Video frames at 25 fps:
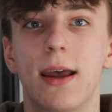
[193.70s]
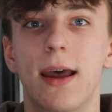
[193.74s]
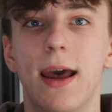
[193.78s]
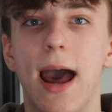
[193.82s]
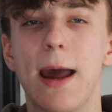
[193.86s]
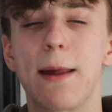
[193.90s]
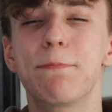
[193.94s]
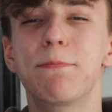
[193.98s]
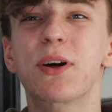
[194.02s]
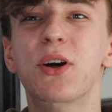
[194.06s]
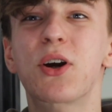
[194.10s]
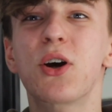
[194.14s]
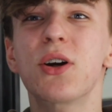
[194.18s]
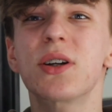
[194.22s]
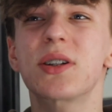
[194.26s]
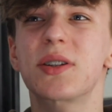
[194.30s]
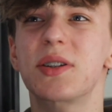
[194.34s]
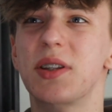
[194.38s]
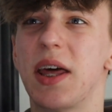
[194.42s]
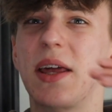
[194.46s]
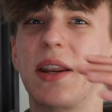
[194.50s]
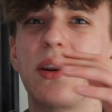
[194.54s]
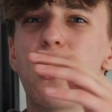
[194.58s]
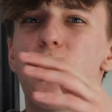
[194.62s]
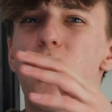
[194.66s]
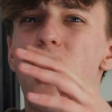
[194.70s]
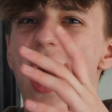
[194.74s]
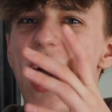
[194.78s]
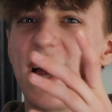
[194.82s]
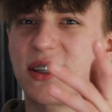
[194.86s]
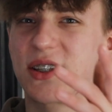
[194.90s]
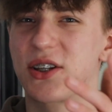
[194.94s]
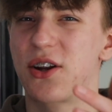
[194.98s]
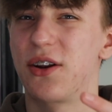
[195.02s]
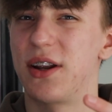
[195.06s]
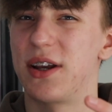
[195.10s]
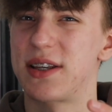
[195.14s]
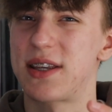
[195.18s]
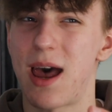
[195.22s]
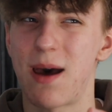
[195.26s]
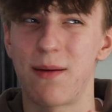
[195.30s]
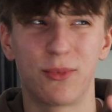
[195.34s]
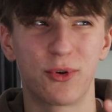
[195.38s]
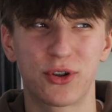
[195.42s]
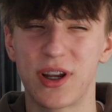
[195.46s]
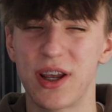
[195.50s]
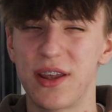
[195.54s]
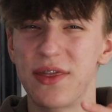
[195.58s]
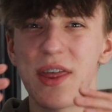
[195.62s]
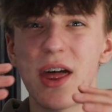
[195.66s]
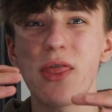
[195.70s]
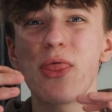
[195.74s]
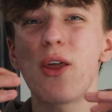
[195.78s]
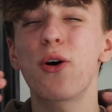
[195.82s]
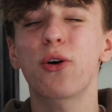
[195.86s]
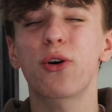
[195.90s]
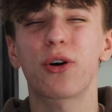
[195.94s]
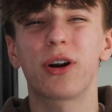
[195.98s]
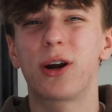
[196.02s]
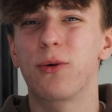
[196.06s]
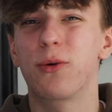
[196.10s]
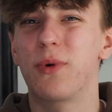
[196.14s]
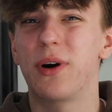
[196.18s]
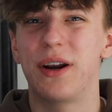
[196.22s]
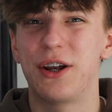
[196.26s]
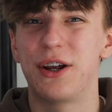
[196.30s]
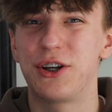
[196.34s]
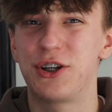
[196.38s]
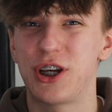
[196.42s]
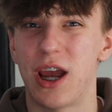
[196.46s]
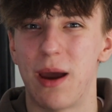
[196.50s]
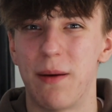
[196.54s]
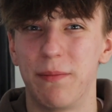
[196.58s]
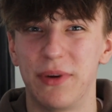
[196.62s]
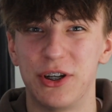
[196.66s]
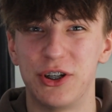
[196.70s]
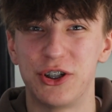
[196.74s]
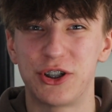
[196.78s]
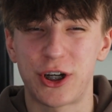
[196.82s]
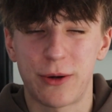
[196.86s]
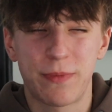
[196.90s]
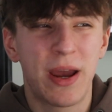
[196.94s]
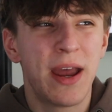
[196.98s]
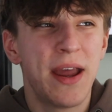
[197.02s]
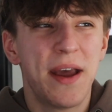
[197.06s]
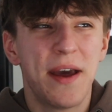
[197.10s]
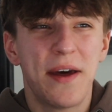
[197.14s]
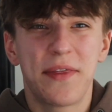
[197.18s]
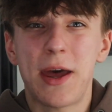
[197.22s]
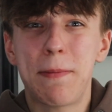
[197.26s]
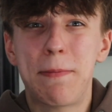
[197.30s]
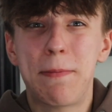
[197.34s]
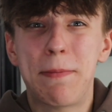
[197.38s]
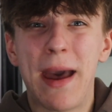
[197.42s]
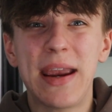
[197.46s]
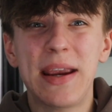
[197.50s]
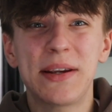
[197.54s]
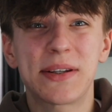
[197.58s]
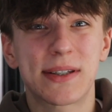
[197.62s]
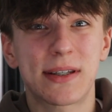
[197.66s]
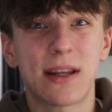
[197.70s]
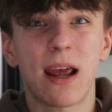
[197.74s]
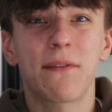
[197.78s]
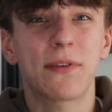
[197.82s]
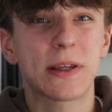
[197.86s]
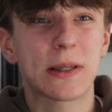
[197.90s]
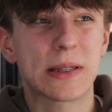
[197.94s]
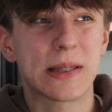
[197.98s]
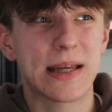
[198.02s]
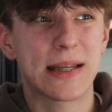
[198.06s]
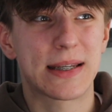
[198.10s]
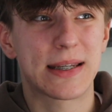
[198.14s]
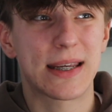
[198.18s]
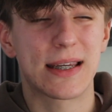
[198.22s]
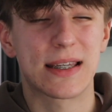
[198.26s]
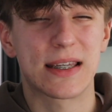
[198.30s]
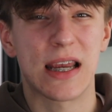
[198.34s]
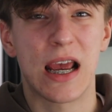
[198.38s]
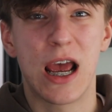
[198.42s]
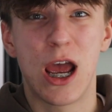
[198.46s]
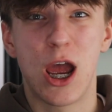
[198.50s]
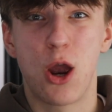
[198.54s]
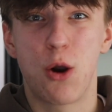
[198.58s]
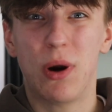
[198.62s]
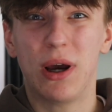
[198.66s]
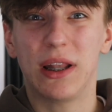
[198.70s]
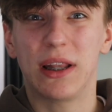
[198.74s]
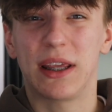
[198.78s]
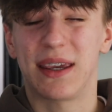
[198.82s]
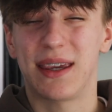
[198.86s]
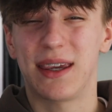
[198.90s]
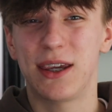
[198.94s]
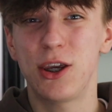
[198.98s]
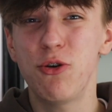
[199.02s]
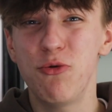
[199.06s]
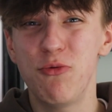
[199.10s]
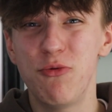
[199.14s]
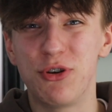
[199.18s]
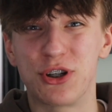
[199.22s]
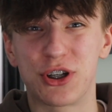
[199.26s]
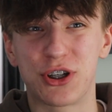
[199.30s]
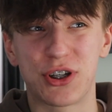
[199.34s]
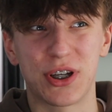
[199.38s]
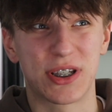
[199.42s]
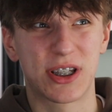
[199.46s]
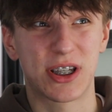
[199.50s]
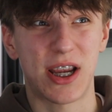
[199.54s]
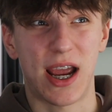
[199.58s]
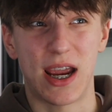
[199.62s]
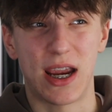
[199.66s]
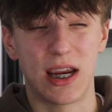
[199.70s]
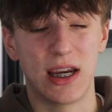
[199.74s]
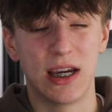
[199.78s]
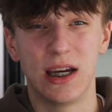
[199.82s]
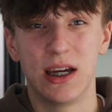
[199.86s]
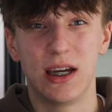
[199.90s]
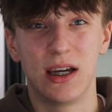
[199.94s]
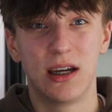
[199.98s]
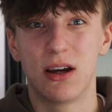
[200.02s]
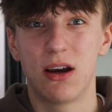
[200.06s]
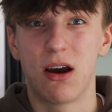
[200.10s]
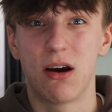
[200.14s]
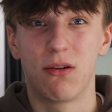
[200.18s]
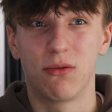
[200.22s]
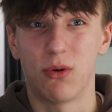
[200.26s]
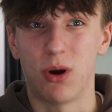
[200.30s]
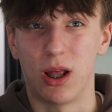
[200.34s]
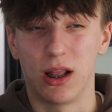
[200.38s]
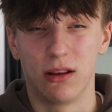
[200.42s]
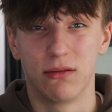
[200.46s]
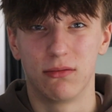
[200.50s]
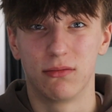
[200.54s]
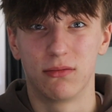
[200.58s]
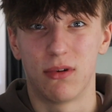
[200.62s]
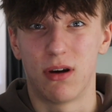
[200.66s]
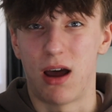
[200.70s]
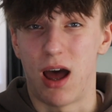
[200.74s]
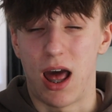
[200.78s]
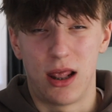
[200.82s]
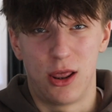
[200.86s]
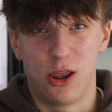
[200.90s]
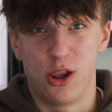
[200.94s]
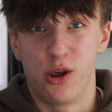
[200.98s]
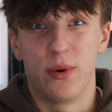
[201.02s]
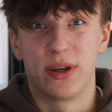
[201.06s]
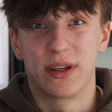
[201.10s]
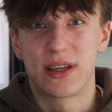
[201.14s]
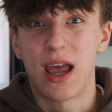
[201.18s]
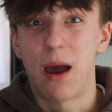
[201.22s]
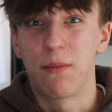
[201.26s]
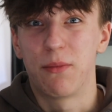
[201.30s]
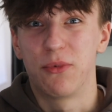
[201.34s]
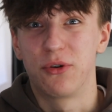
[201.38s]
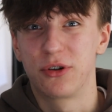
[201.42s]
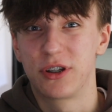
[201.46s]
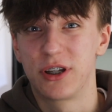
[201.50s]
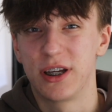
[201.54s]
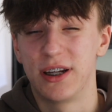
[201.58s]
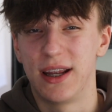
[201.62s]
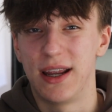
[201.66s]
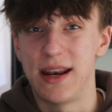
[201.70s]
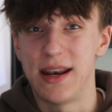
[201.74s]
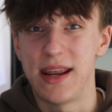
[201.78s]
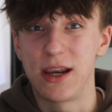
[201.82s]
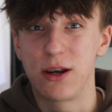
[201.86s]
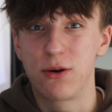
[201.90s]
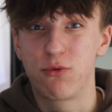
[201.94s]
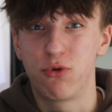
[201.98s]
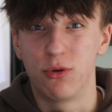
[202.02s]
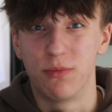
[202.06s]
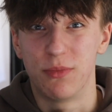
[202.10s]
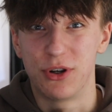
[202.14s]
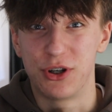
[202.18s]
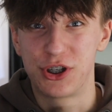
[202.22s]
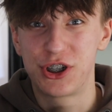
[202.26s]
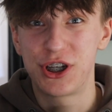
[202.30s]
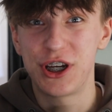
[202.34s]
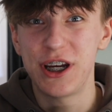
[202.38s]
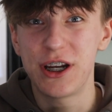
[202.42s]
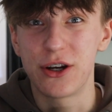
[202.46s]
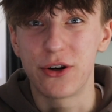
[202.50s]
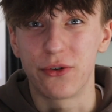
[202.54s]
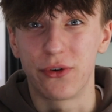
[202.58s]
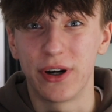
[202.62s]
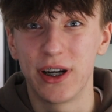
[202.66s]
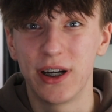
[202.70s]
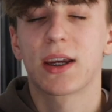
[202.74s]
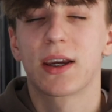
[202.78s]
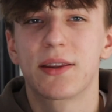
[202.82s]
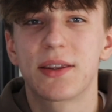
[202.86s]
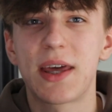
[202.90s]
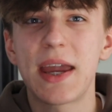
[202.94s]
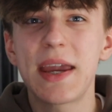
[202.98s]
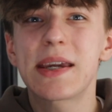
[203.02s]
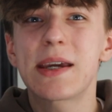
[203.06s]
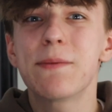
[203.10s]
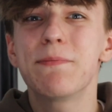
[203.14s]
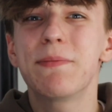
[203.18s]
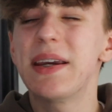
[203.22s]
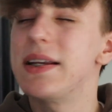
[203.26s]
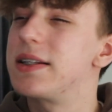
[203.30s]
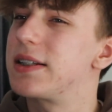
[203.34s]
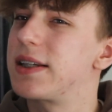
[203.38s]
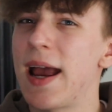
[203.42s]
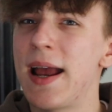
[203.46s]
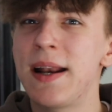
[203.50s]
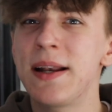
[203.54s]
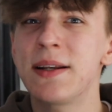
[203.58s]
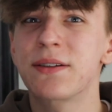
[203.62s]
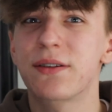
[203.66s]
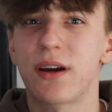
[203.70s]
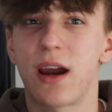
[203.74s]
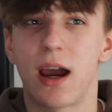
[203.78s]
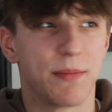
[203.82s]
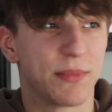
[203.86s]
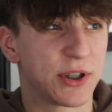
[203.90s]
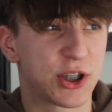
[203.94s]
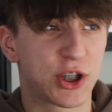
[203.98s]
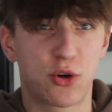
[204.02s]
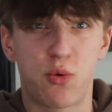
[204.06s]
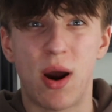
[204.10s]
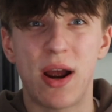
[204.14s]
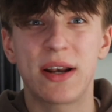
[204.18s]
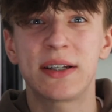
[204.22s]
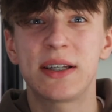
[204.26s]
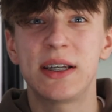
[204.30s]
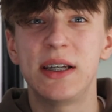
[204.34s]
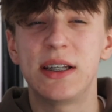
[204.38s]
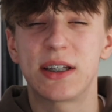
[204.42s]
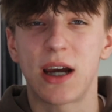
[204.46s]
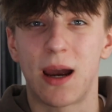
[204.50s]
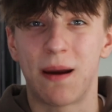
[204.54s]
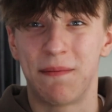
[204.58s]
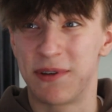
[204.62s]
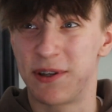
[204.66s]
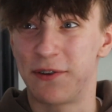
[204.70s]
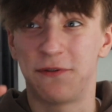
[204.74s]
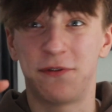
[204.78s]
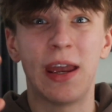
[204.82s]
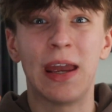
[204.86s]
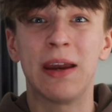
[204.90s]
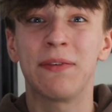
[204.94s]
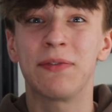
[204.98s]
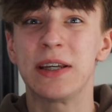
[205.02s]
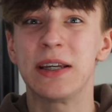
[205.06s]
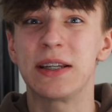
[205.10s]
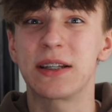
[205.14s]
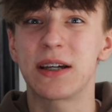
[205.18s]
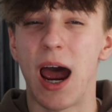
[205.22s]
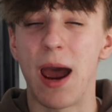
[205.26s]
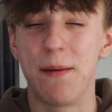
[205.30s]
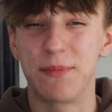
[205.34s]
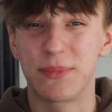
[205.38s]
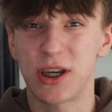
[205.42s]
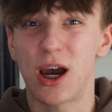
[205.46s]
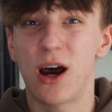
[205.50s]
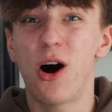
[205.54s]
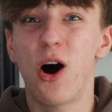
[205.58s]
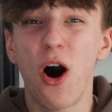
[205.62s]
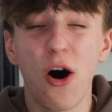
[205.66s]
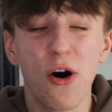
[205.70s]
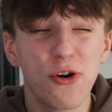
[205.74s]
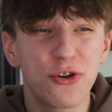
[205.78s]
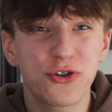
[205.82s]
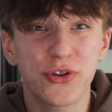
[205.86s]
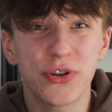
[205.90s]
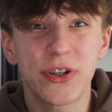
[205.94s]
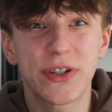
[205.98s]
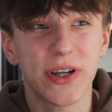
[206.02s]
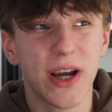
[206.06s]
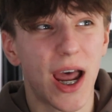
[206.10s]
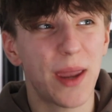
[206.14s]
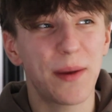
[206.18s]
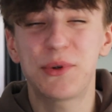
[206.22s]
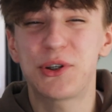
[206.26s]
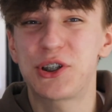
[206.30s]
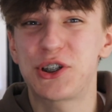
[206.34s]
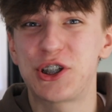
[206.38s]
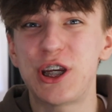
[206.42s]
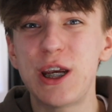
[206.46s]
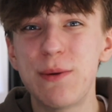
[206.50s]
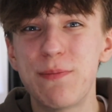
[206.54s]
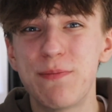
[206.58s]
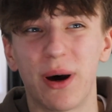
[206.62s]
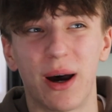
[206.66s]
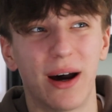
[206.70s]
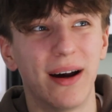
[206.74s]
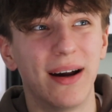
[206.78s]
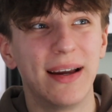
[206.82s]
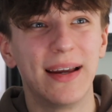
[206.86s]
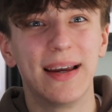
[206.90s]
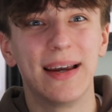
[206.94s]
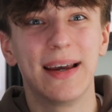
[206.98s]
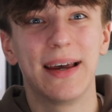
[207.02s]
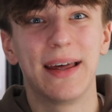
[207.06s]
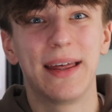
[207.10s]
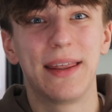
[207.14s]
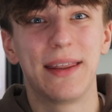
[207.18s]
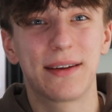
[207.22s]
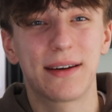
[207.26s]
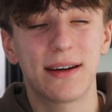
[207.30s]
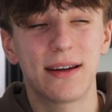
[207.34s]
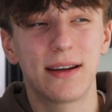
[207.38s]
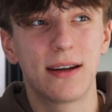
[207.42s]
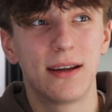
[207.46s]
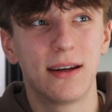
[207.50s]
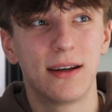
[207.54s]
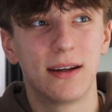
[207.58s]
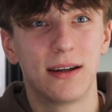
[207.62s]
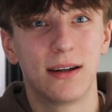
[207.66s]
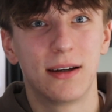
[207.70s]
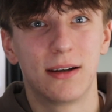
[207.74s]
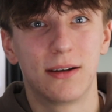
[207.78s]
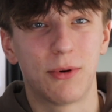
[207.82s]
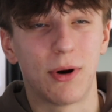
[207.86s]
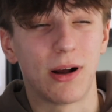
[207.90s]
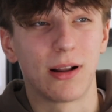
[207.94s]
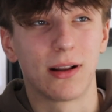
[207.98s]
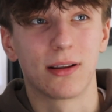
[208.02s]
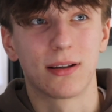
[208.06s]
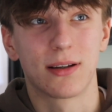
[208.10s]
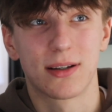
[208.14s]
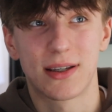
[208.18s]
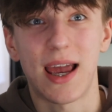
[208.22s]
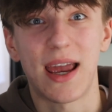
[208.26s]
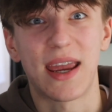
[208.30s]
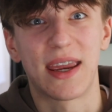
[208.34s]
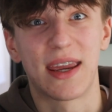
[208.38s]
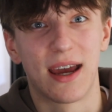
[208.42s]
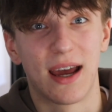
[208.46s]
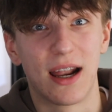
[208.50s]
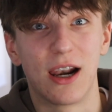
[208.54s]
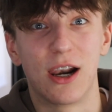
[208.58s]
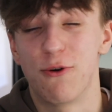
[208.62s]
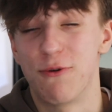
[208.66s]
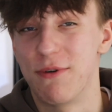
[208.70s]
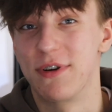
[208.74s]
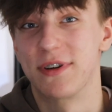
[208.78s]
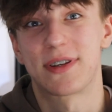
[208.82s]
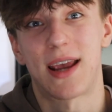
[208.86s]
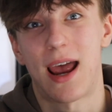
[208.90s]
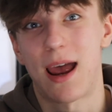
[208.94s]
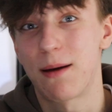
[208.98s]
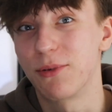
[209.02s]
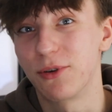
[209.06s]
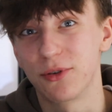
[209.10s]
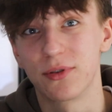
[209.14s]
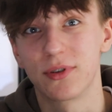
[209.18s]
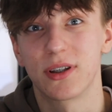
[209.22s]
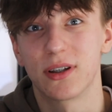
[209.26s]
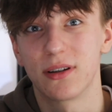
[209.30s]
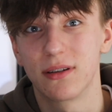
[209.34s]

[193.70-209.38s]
And because they're not as good as Hamilton, they're not going to win a championship. Their pace deficit is, well, huge to say, well, a Lewis Hamilton in equal machinery. They can be 10 times, 20 times, 50 times, 100 times cheaper than, well, say, a Lewis Hamilton.